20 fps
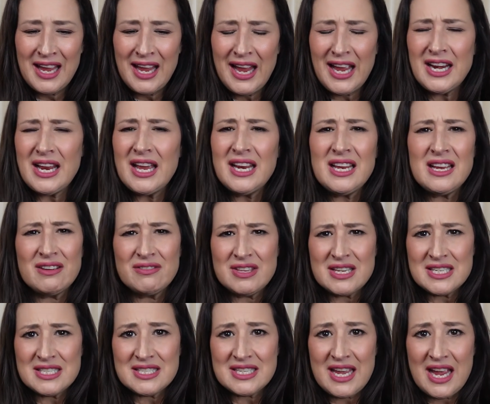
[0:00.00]
and any of
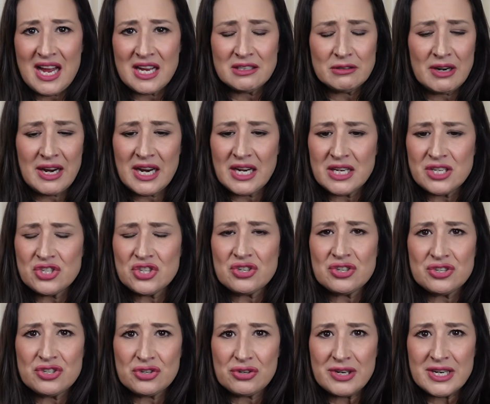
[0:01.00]
these can, right? It's your
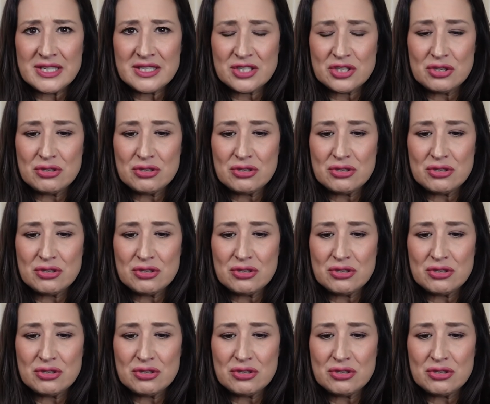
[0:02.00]
choice.